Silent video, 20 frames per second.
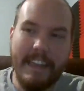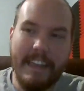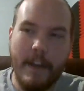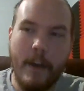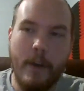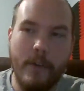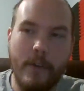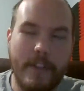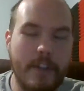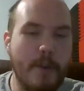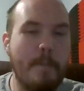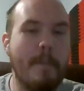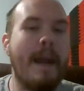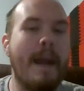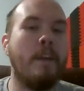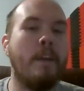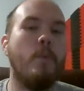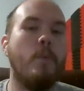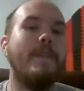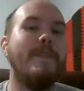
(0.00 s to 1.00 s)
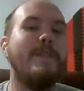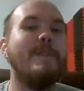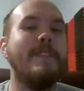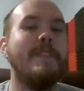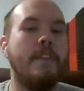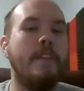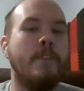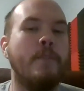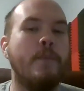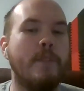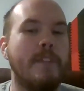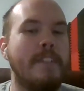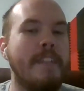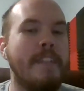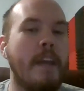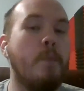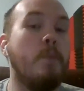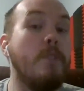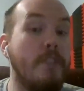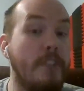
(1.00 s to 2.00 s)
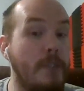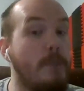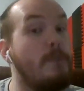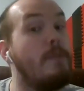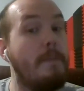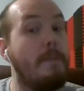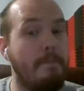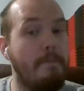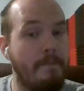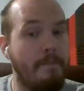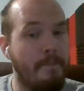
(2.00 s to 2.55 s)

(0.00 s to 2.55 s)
know that no matter what the sealed orders say, we'll do them.